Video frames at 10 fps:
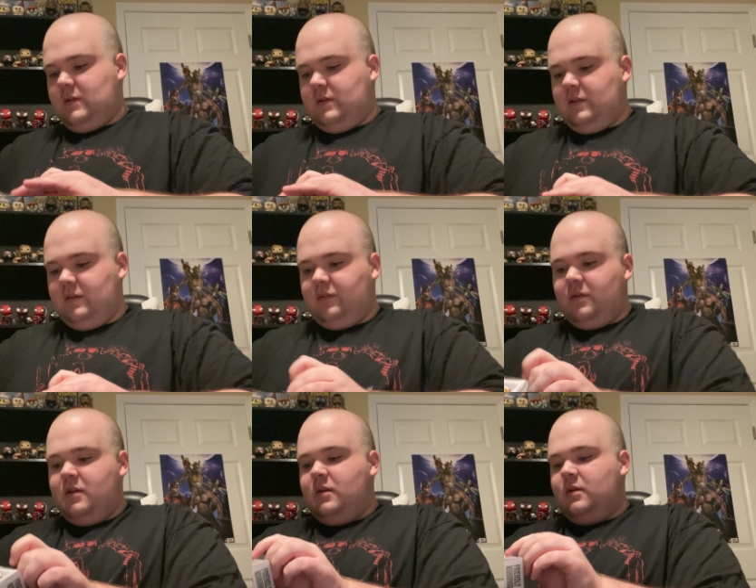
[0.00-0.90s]
Get this
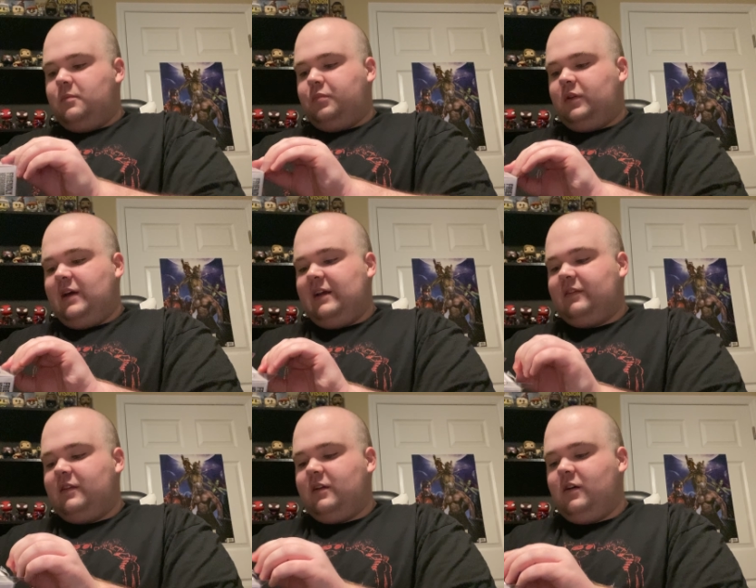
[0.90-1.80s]

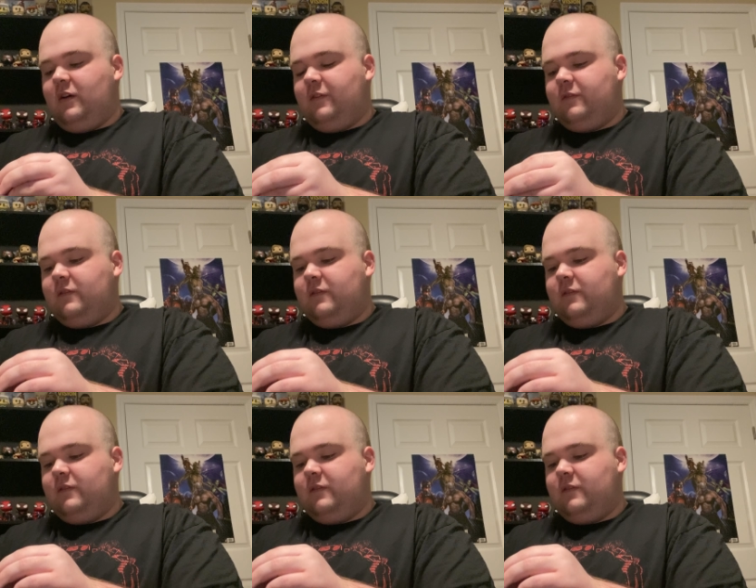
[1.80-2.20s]
plastic off.